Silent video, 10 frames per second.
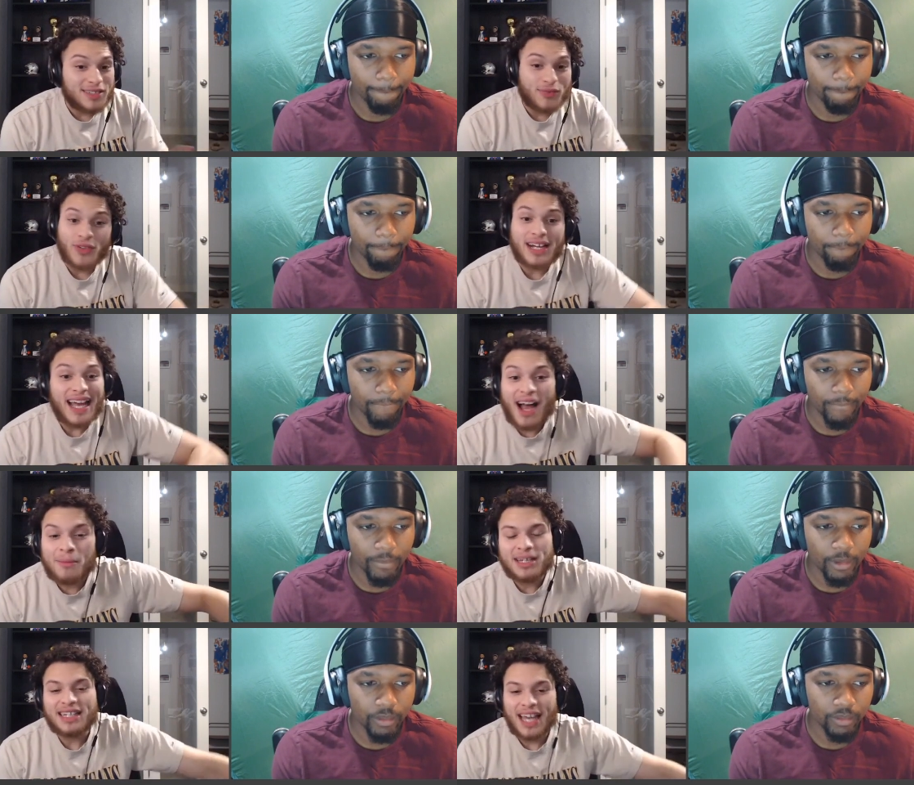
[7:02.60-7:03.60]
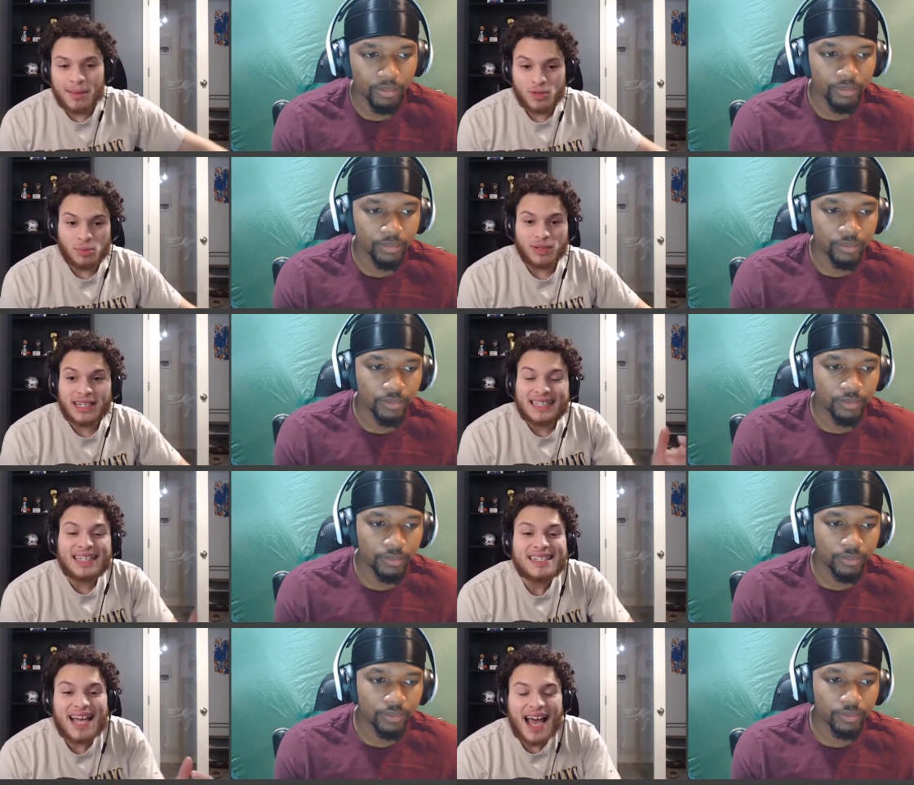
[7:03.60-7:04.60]
Speaker 1: forget how many games you played.
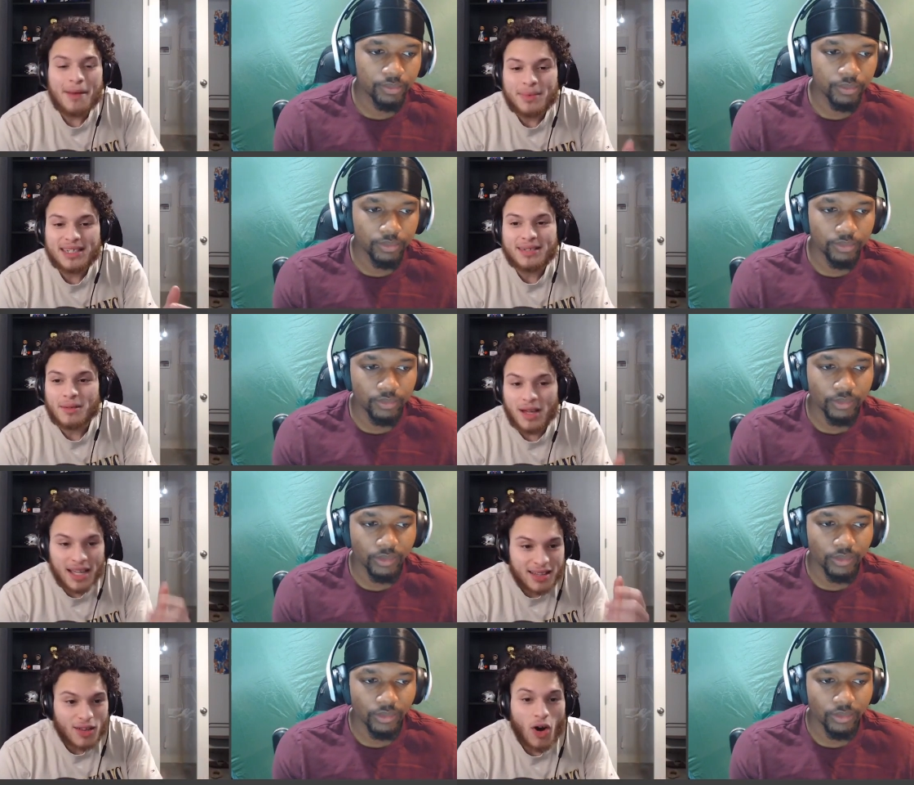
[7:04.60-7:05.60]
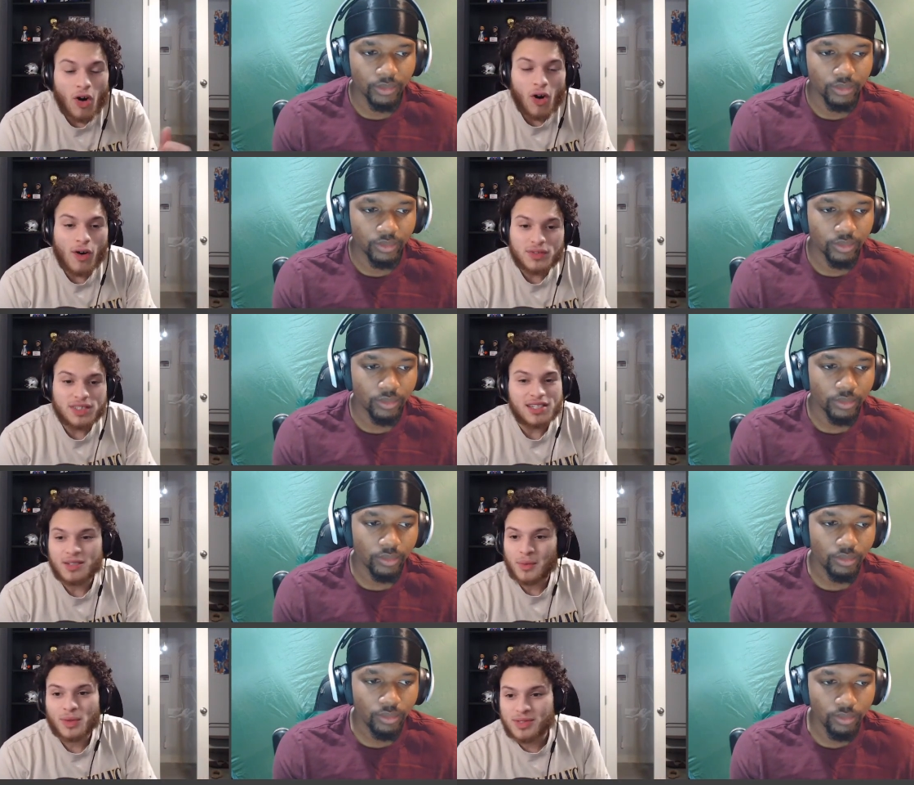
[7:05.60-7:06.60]
This happened in the off
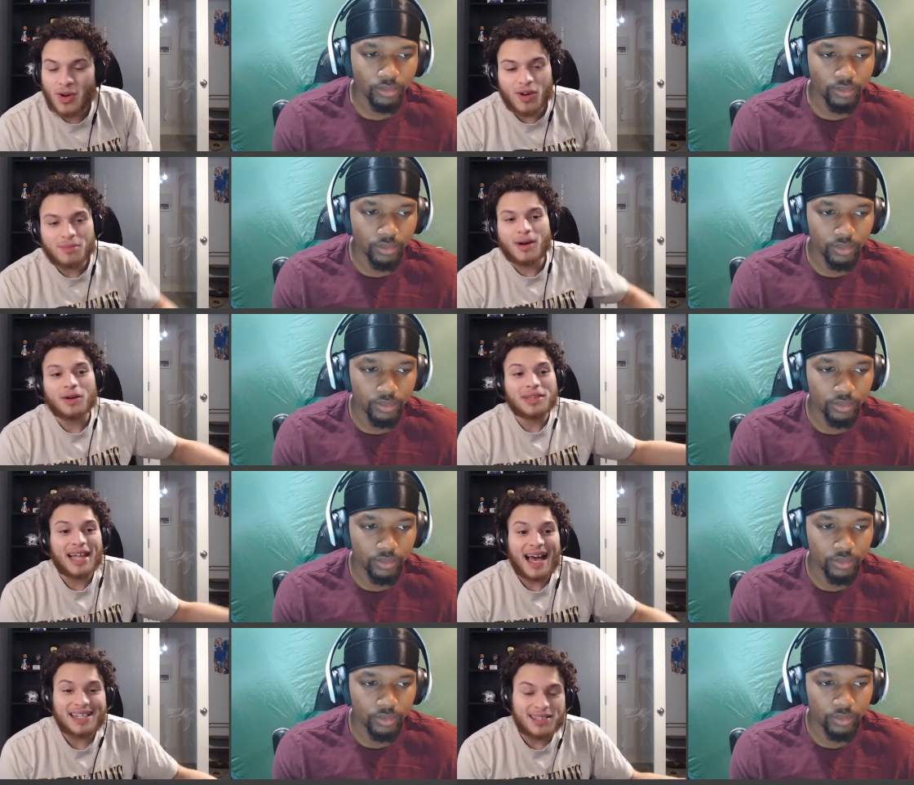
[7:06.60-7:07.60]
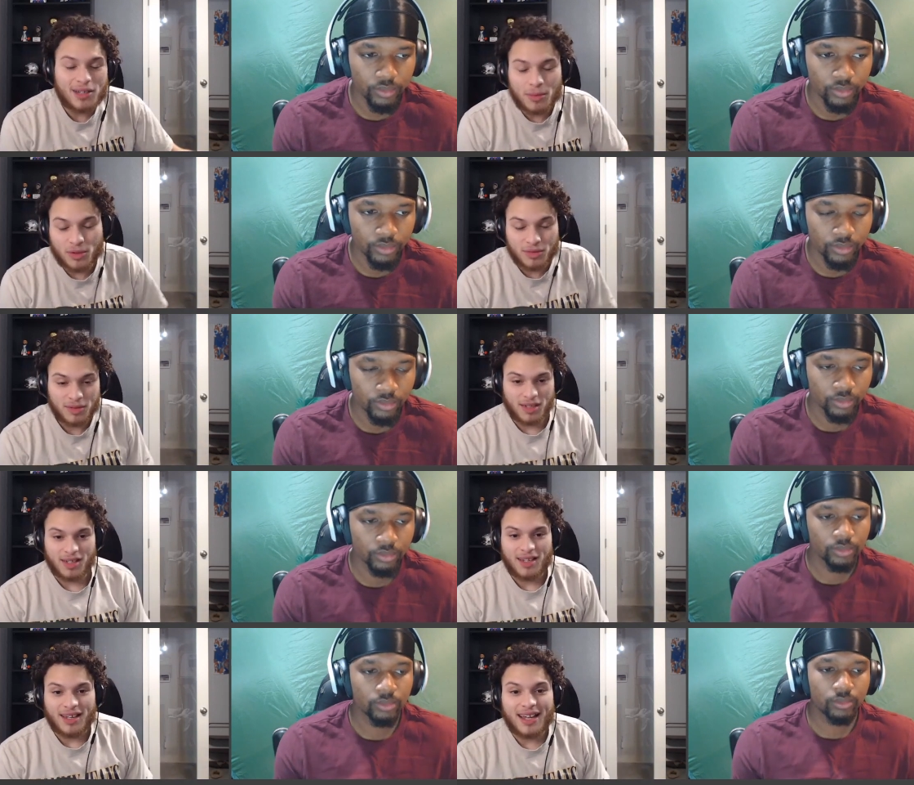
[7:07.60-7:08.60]
season. We're talking about last summer
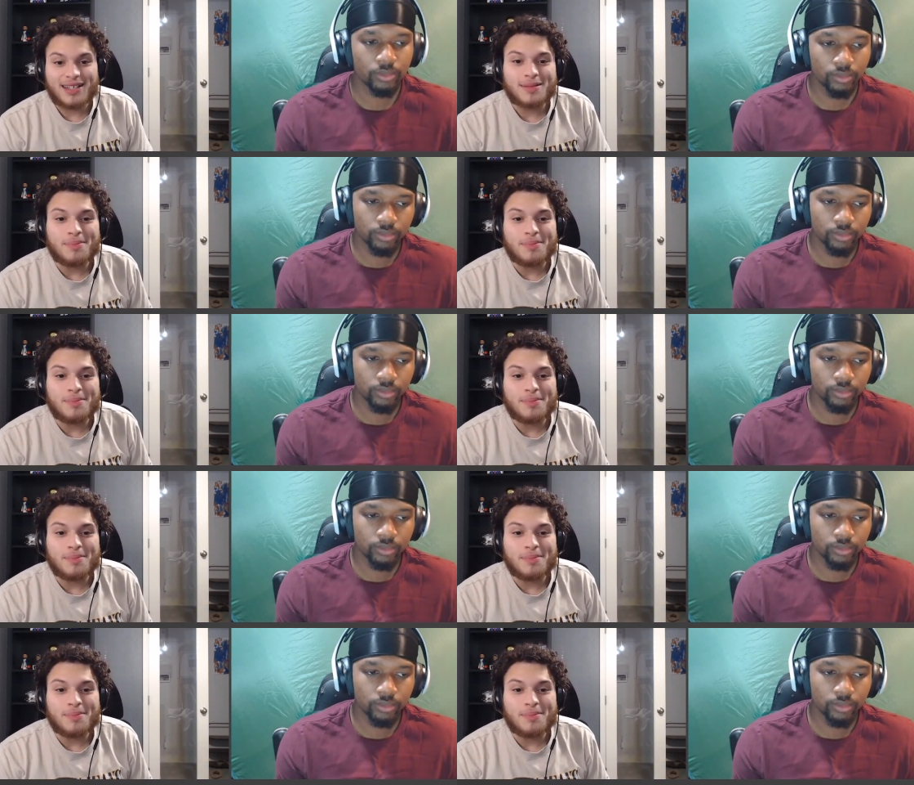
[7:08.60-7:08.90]
it's